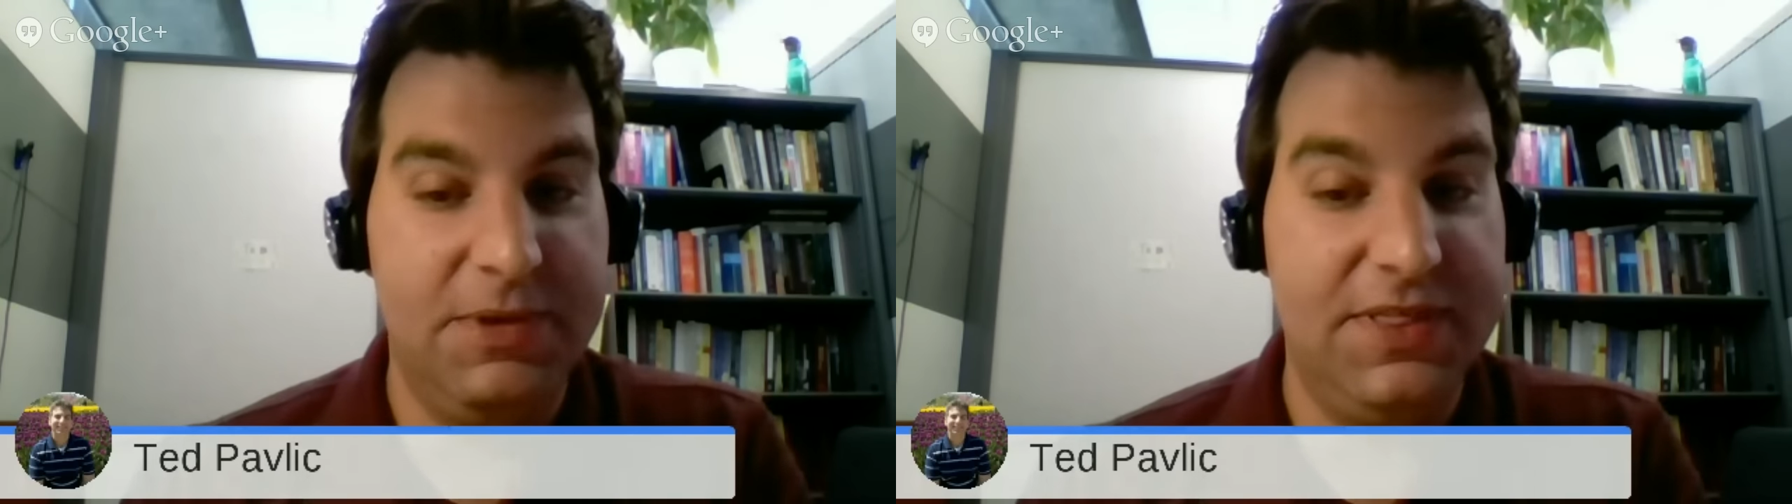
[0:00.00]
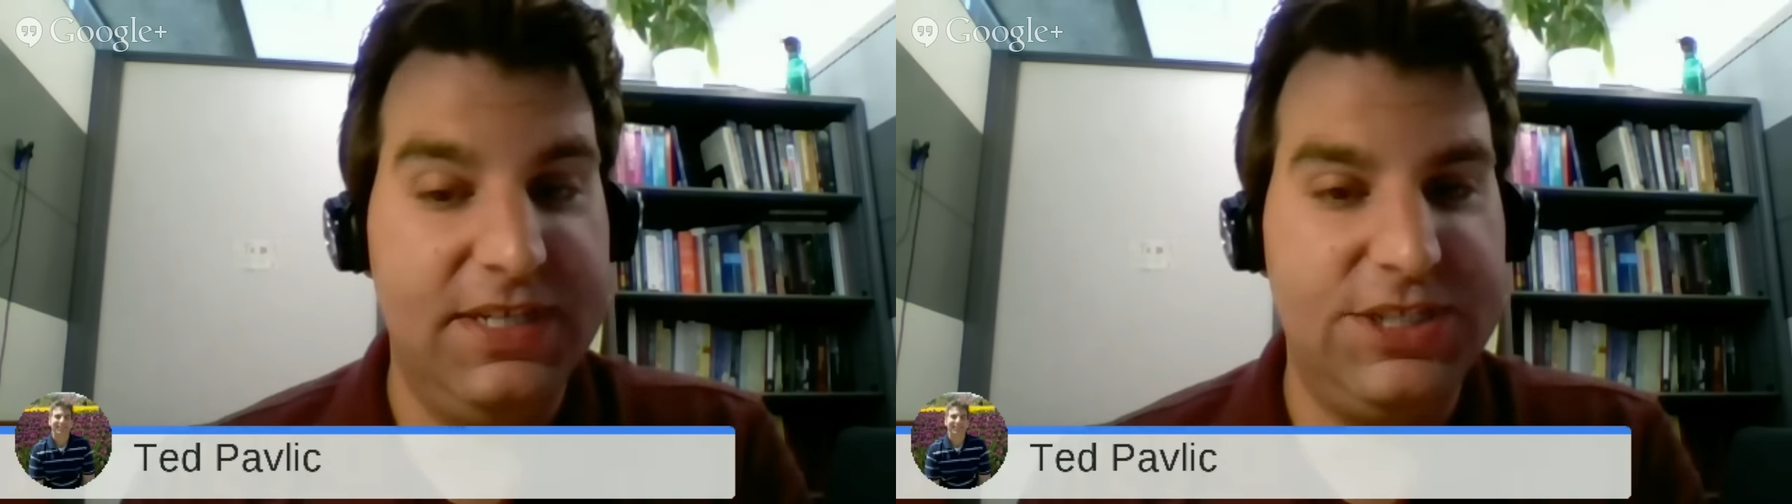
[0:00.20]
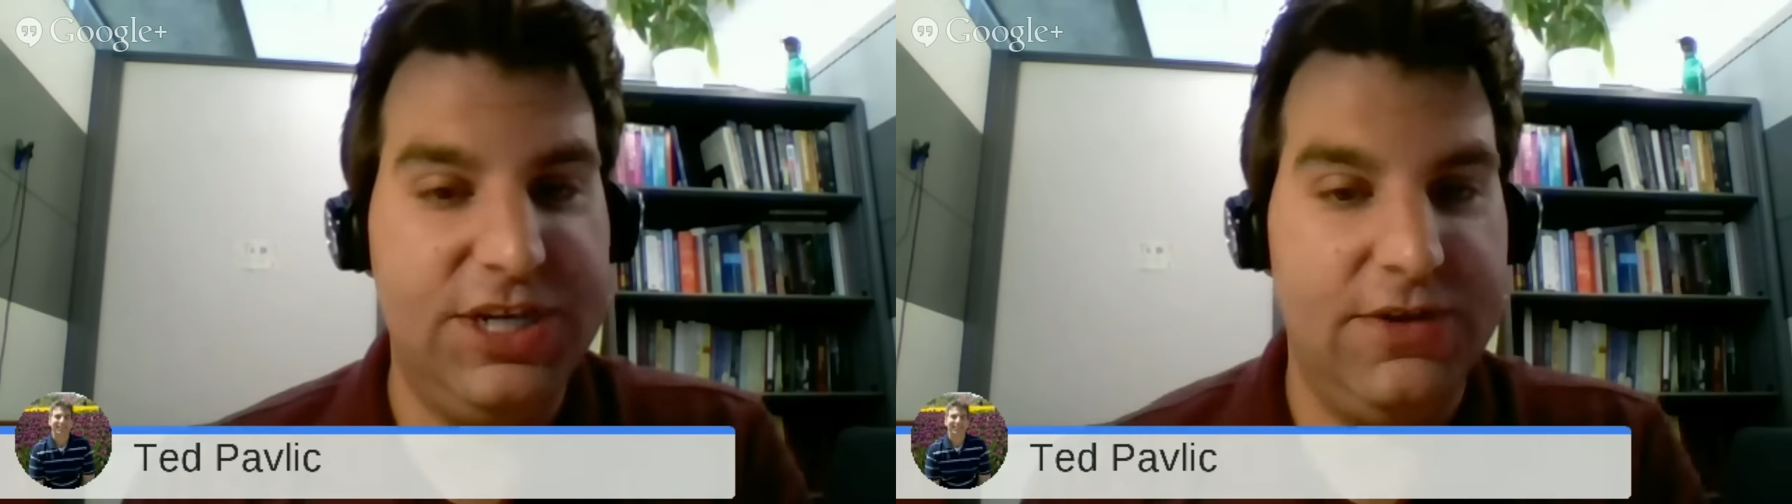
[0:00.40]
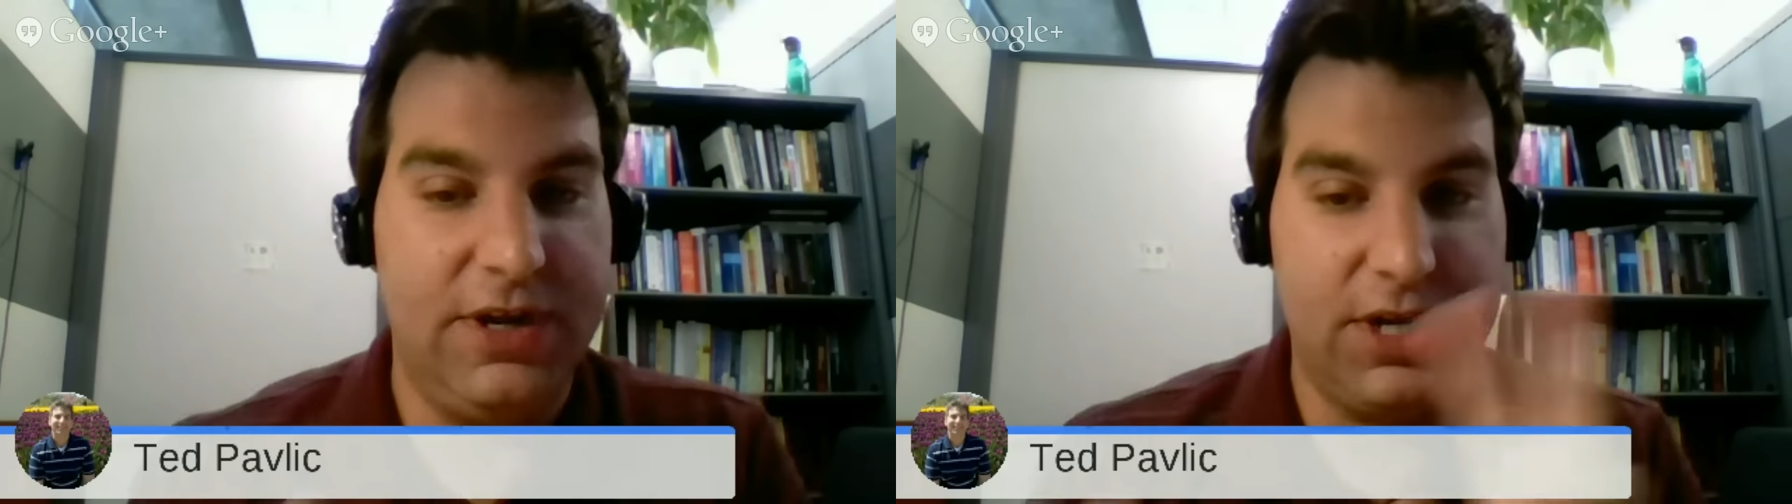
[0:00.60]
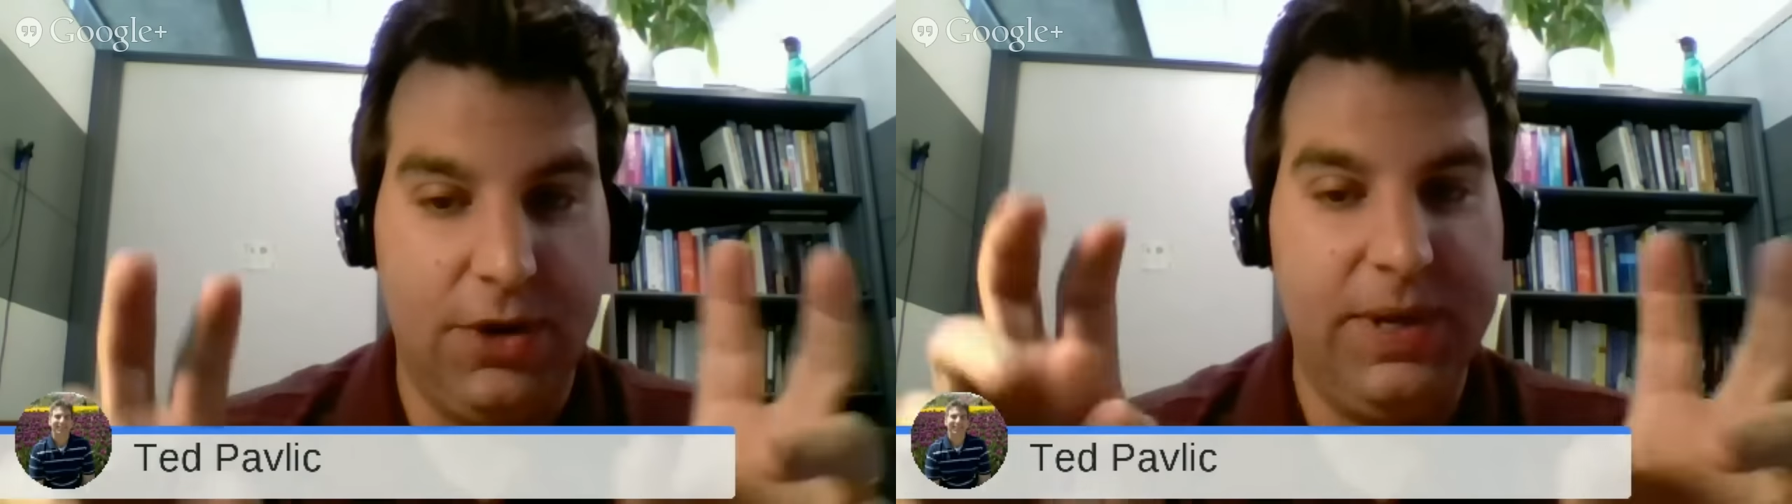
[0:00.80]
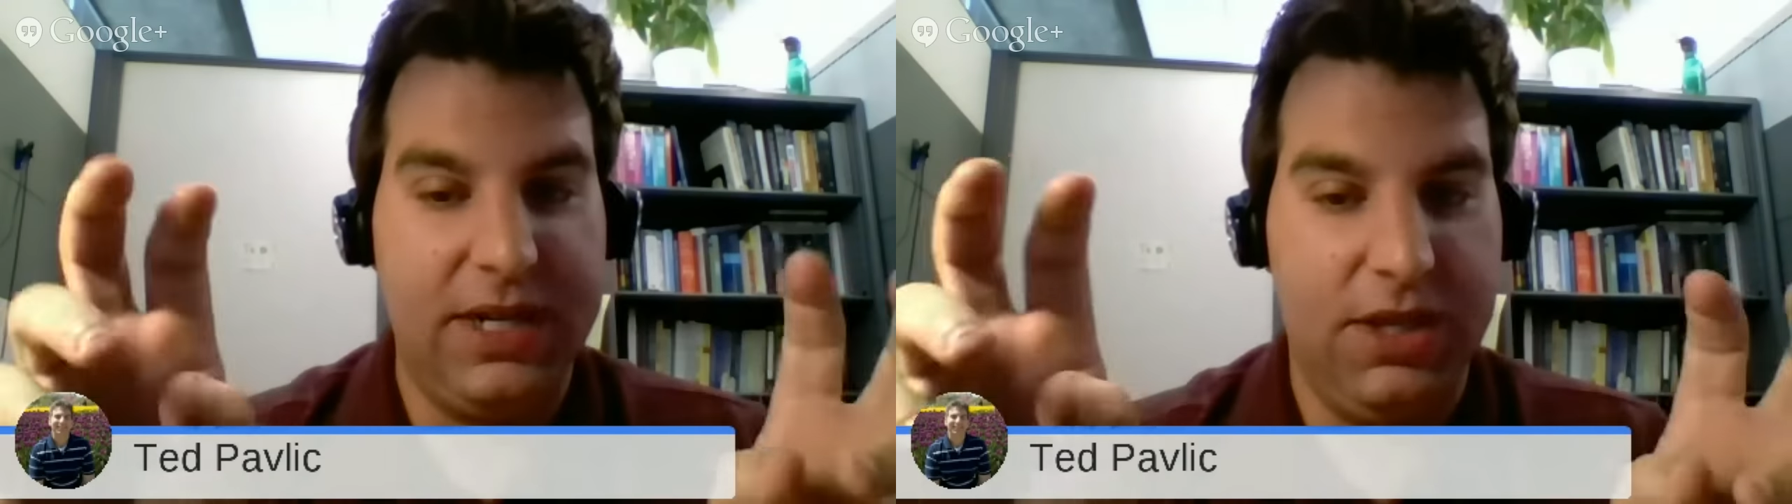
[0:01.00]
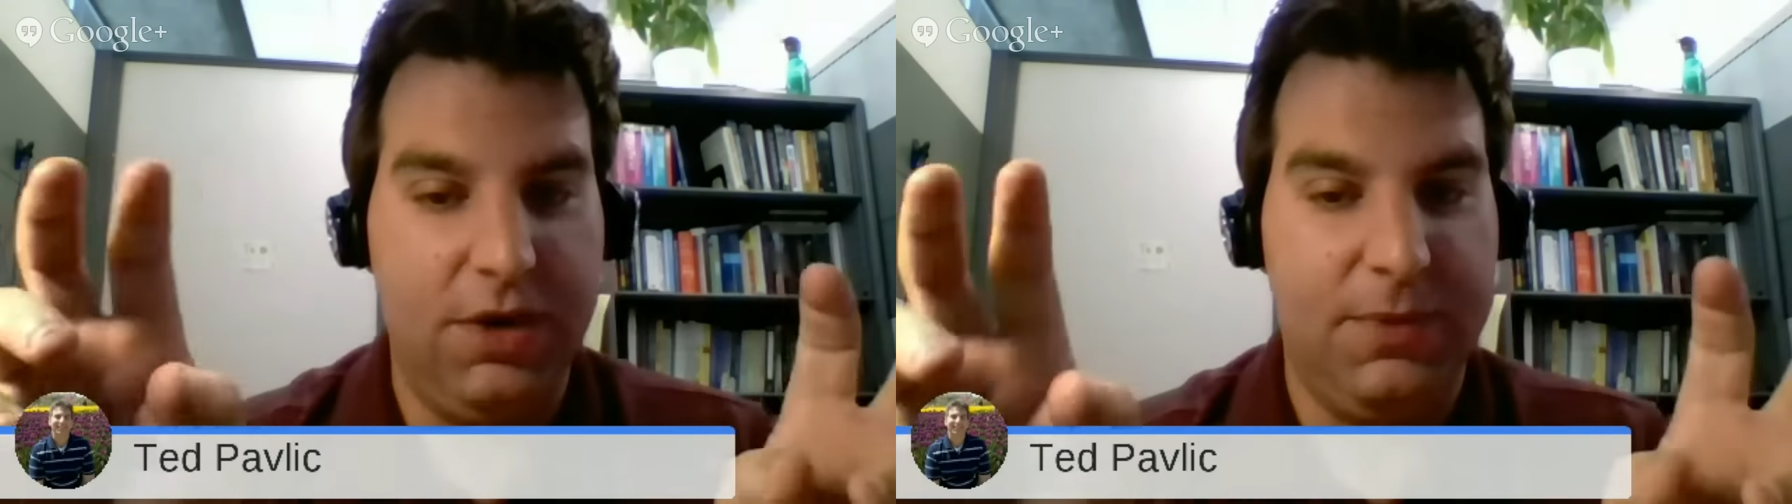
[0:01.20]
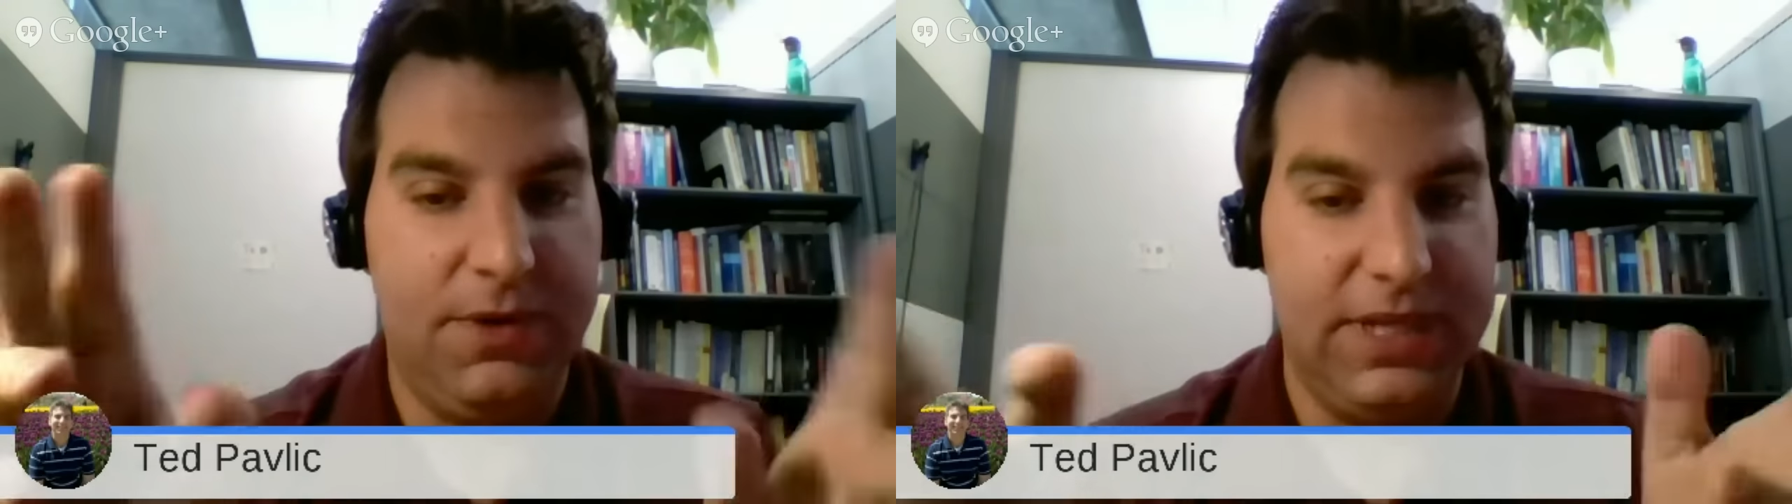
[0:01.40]
but this year they're going
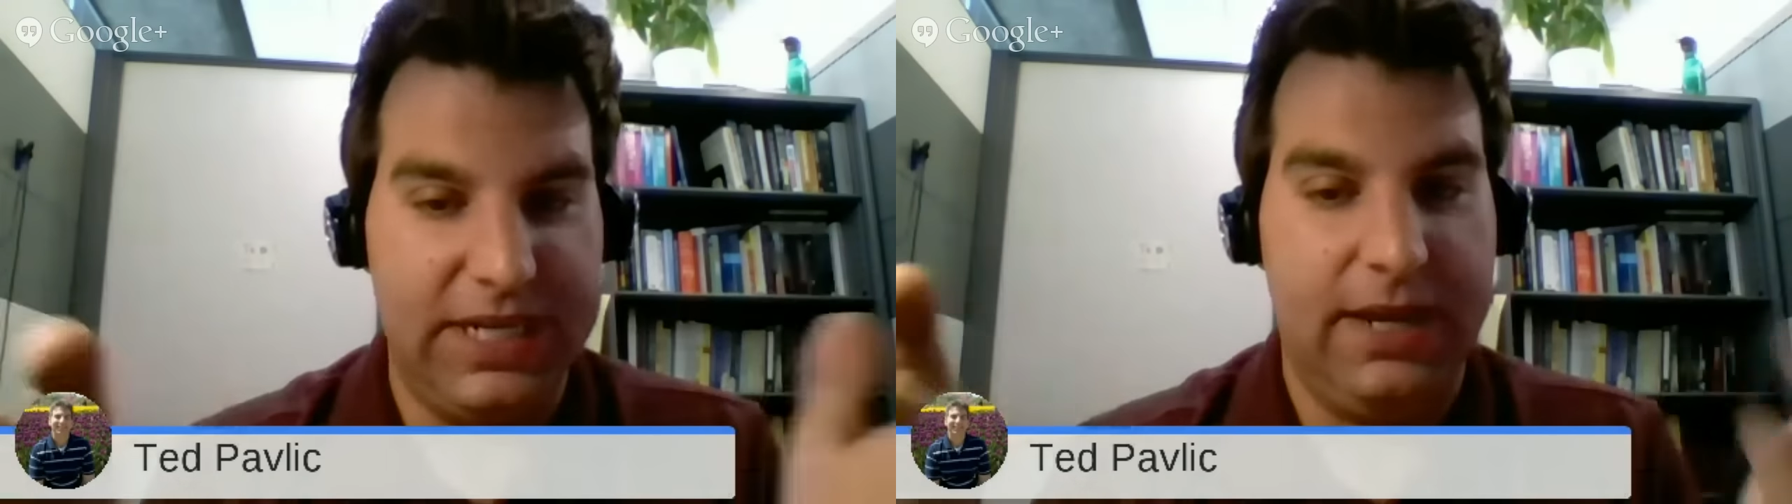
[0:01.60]
global